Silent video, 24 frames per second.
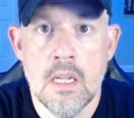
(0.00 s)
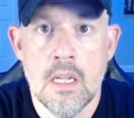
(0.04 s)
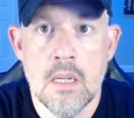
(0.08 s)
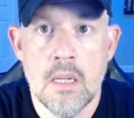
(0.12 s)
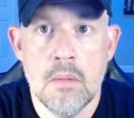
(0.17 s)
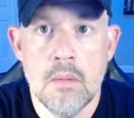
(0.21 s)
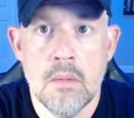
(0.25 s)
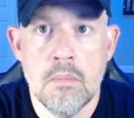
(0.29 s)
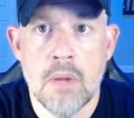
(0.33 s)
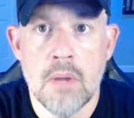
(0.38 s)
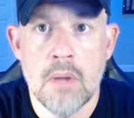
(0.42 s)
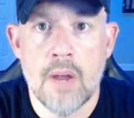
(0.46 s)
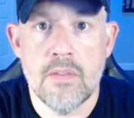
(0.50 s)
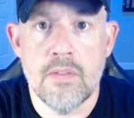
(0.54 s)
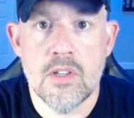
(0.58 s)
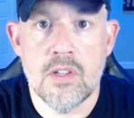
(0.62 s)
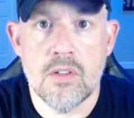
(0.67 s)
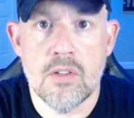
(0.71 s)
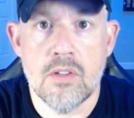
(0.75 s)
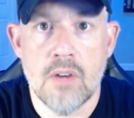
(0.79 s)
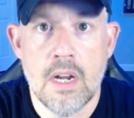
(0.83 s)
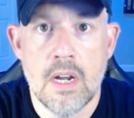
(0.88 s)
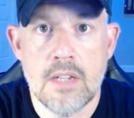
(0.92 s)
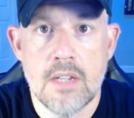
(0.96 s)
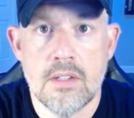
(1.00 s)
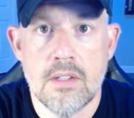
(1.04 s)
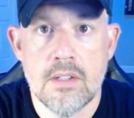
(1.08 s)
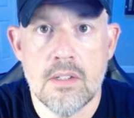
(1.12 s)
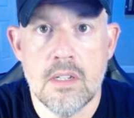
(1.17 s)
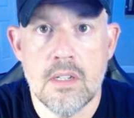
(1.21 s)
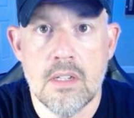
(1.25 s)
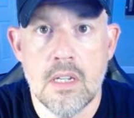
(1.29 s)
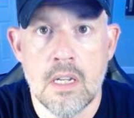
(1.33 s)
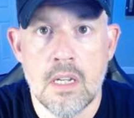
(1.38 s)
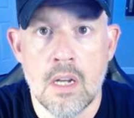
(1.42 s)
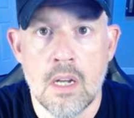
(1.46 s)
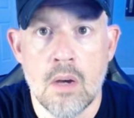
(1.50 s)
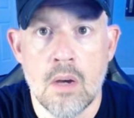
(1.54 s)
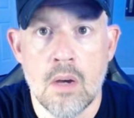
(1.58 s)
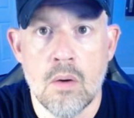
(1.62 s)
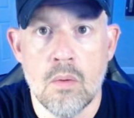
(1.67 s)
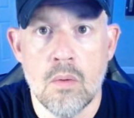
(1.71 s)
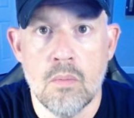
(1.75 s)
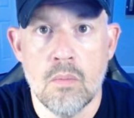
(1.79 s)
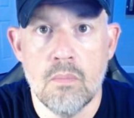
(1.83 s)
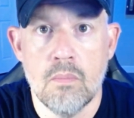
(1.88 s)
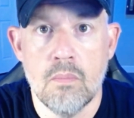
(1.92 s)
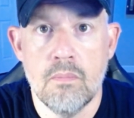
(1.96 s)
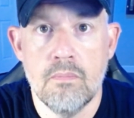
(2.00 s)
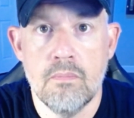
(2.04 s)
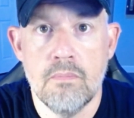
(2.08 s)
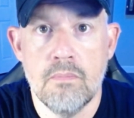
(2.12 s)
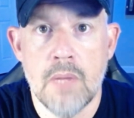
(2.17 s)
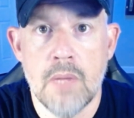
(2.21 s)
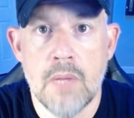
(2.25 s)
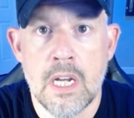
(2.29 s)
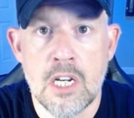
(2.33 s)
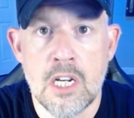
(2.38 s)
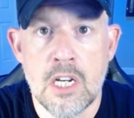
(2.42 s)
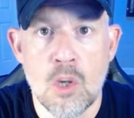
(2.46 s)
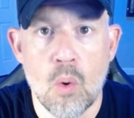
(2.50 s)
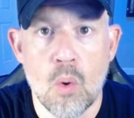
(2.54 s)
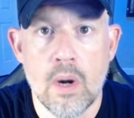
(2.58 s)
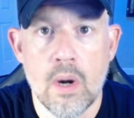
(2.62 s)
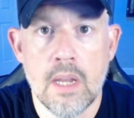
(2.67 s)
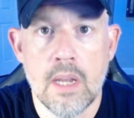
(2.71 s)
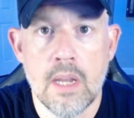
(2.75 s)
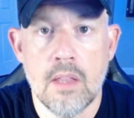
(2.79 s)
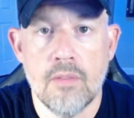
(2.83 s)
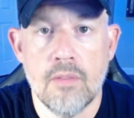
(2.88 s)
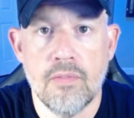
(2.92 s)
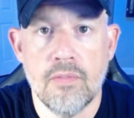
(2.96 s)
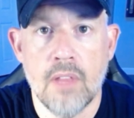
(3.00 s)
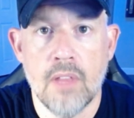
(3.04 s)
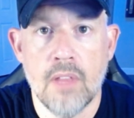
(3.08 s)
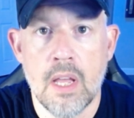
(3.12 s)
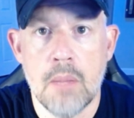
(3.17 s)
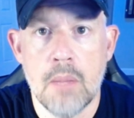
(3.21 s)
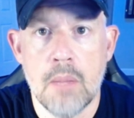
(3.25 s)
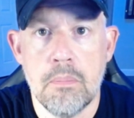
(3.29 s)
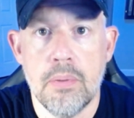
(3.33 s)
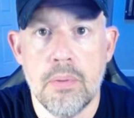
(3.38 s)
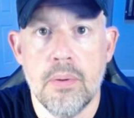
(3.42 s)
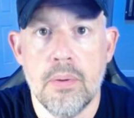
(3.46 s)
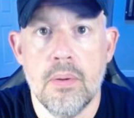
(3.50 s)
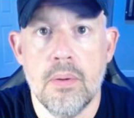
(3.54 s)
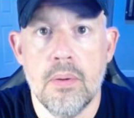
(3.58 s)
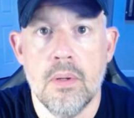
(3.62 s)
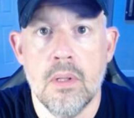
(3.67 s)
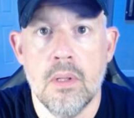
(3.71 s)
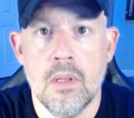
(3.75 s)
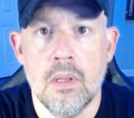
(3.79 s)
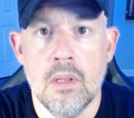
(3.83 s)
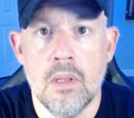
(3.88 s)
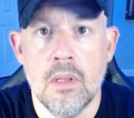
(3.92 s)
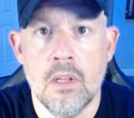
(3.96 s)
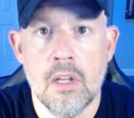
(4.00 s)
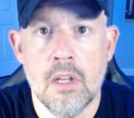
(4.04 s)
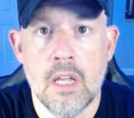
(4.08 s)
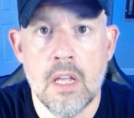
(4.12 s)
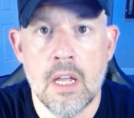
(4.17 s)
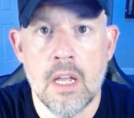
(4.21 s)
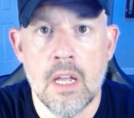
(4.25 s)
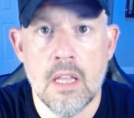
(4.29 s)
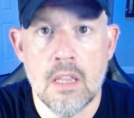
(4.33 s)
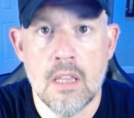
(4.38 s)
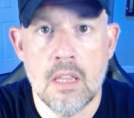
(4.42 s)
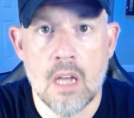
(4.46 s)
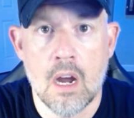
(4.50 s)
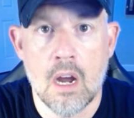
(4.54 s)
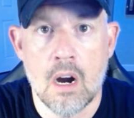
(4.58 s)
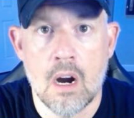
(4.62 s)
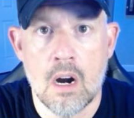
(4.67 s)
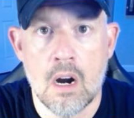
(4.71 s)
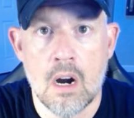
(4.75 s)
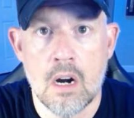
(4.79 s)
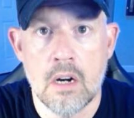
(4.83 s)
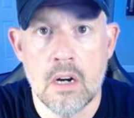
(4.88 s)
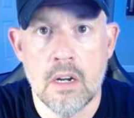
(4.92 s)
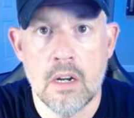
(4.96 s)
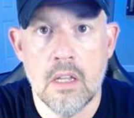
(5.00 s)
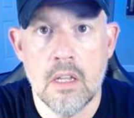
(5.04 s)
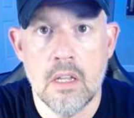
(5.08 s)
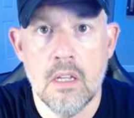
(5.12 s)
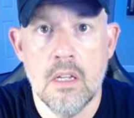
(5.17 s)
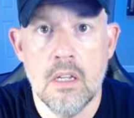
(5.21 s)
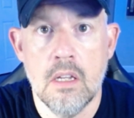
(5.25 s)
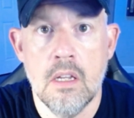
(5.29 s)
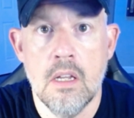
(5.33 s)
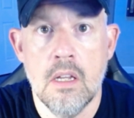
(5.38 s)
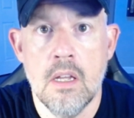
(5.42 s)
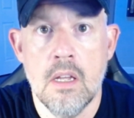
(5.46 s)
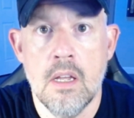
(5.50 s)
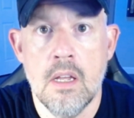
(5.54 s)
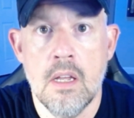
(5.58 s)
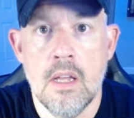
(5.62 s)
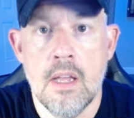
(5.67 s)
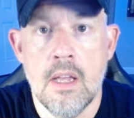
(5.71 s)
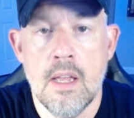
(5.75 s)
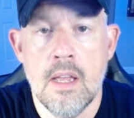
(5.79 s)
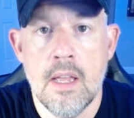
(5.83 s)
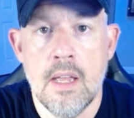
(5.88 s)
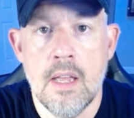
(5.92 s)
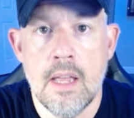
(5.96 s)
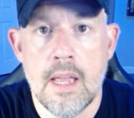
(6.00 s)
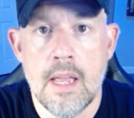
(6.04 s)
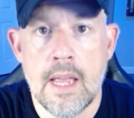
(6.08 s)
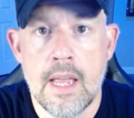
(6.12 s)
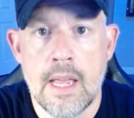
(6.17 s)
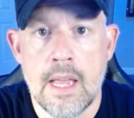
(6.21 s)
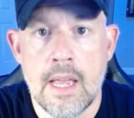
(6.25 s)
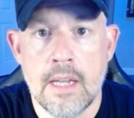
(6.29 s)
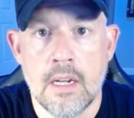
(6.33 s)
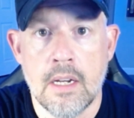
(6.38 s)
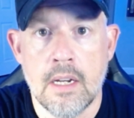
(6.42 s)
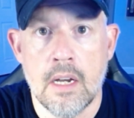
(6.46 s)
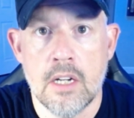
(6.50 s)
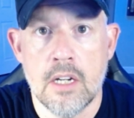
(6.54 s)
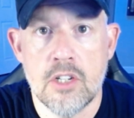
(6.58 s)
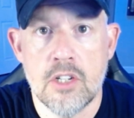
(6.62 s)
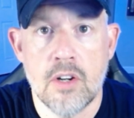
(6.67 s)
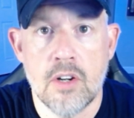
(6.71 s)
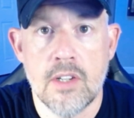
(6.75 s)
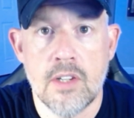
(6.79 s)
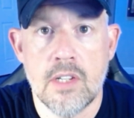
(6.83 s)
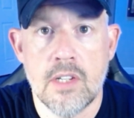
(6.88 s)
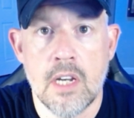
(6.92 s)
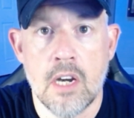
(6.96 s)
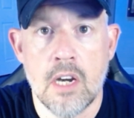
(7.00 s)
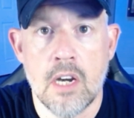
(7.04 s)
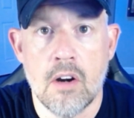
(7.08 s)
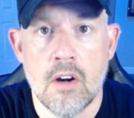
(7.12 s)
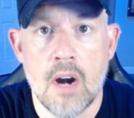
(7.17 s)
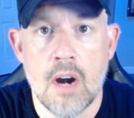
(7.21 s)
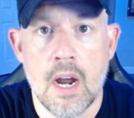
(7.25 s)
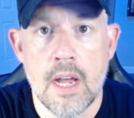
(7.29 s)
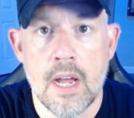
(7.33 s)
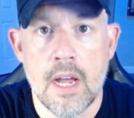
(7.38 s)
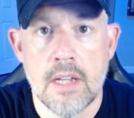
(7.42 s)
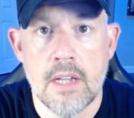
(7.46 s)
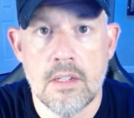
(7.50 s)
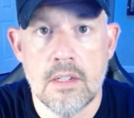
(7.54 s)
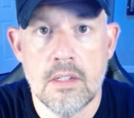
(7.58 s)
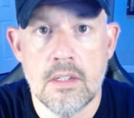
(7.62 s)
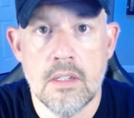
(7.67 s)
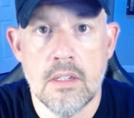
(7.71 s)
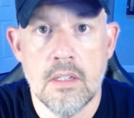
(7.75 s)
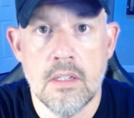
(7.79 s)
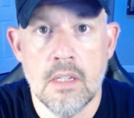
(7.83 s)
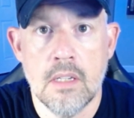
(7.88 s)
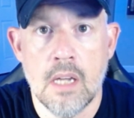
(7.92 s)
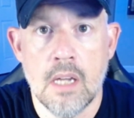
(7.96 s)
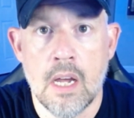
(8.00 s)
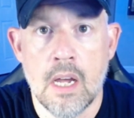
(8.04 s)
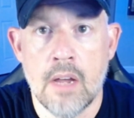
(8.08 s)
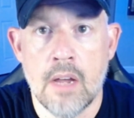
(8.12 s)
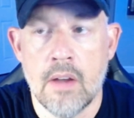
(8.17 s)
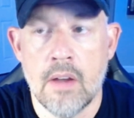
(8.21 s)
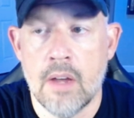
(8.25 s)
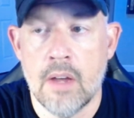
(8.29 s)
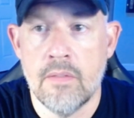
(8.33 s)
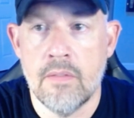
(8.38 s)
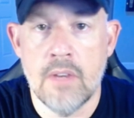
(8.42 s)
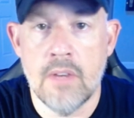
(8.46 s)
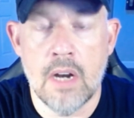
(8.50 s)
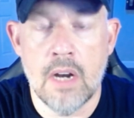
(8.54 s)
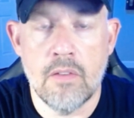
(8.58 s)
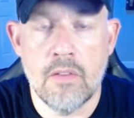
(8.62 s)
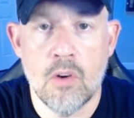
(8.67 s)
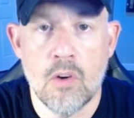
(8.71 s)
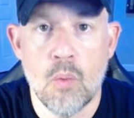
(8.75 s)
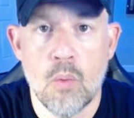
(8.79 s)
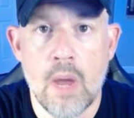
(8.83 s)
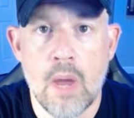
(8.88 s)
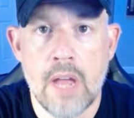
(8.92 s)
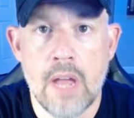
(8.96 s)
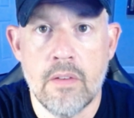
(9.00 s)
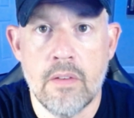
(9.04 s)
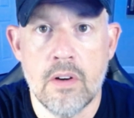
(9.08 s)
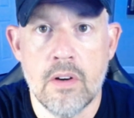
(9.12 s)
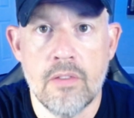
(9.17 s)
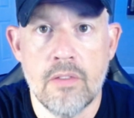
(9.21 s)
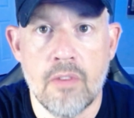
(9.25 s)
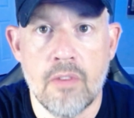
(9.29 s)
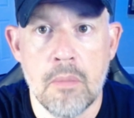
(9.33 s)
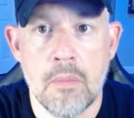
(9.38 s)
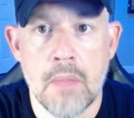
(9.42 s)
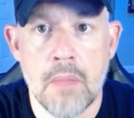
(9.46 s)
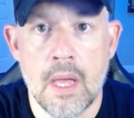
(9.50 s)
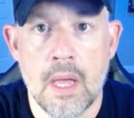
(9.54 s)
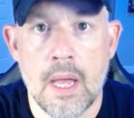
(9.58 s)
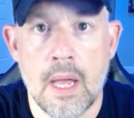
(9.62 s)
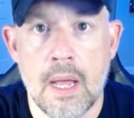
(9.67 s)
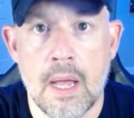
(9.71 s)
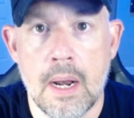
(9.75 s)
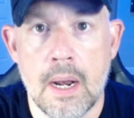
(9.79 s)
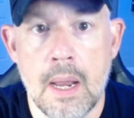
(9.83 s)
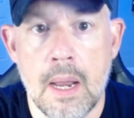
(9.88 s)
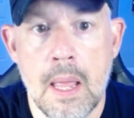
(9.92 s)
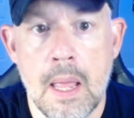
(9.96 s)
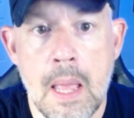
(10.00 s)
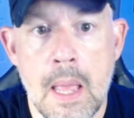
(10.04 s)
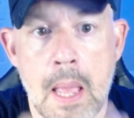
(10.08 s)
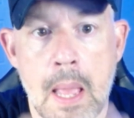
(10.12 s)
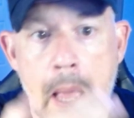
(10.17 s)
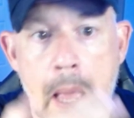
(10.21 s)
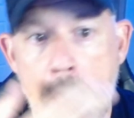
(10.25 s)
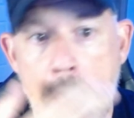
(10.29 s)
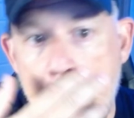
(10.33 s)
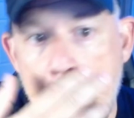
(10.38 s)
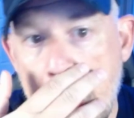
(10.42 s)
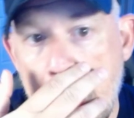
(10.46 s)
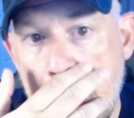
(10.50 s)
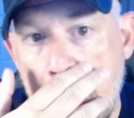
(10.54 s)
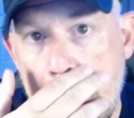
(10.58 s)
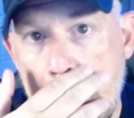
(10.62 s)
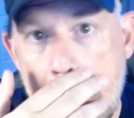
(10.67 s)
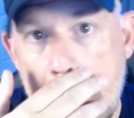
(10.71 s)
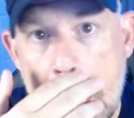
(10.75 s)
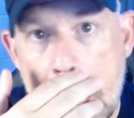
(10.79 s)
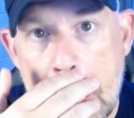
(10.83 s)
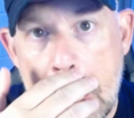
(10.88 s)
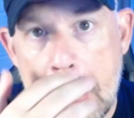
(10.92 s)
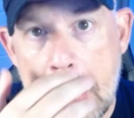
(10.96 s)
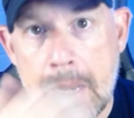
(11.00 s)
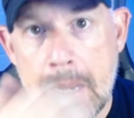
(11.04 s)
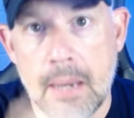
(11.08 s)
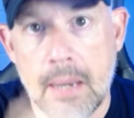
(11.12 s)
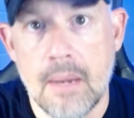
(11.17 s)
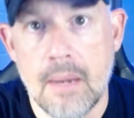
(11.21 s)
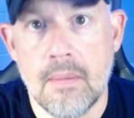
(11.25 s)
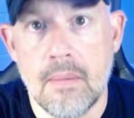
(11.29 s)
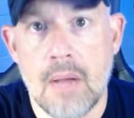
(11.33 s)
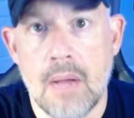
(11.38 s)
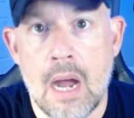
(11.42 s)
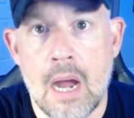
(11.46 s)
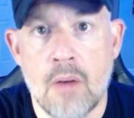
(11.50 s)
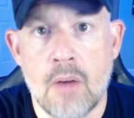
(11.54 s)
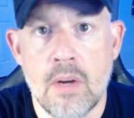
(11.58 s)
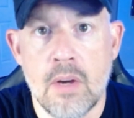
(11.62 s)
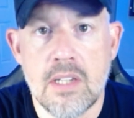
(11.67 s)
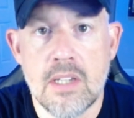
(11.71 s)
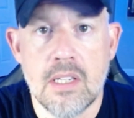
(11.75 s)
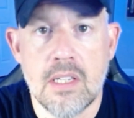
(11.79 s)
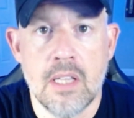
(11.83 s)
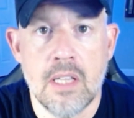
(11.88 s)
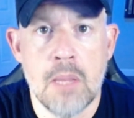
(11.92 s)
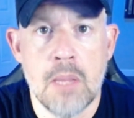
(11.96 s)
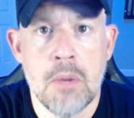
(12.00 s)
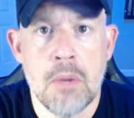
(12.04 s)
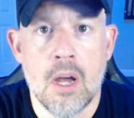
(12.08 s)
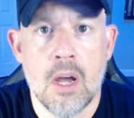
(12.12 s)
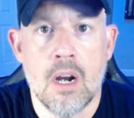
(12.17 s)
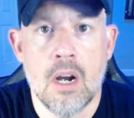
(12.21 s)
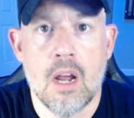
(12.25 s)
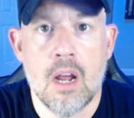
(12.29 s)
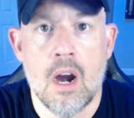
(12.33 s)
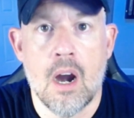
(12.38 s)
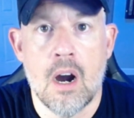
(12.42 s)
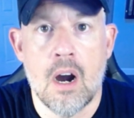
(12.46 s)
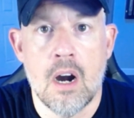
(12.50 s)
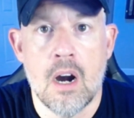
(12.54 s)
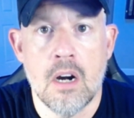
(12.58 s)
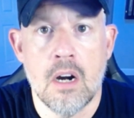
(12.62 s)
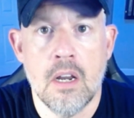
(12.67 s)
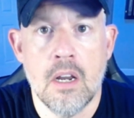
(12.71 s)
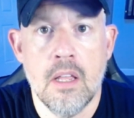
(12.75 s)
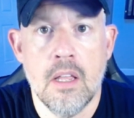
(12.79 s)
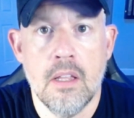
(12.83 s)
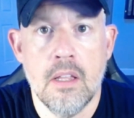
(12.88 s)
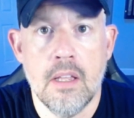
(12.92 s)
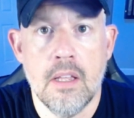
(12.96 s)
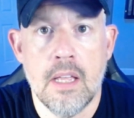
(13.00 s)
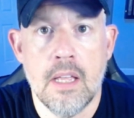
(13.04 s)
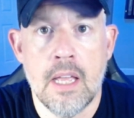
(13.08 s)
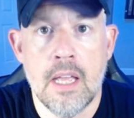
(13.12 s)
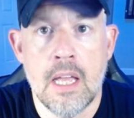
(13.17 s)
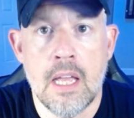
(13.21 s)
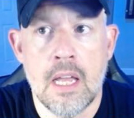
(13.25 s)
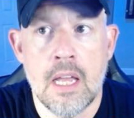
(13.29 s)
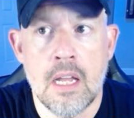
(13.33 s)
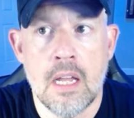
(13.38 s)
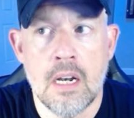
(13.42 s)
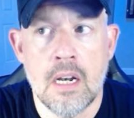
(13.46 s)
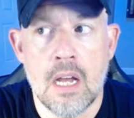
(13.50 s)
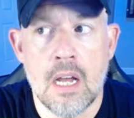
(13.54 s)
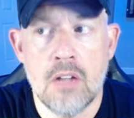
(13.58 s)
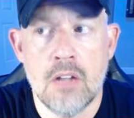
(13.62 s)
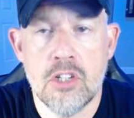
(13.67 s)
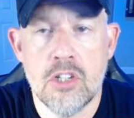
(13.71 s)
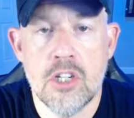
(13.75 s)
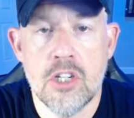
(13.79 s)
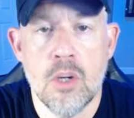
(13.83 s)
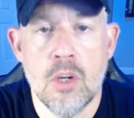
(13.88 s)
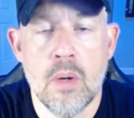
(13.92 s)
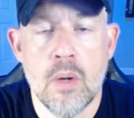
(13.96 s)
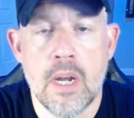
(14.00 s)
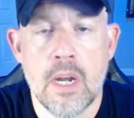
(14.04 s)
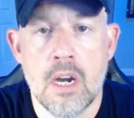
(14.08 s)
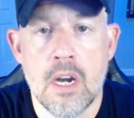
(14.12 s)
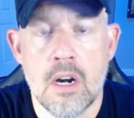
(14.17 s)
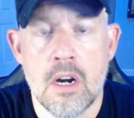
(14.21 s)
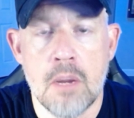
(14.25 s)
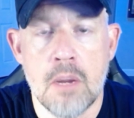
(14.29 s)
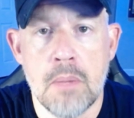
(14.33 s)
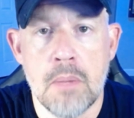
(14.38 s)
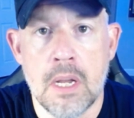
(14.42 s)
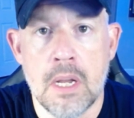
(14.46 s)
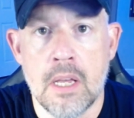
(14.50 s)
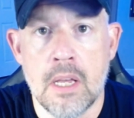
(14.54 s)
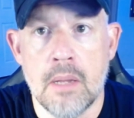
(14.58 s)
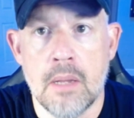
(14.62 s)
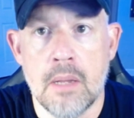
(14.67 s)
But I've stressed, ignoring the flip, looking at the card, and trusting your eyes. I've never wavered from that. And I recently bought a card, and I'll show it here in a minute,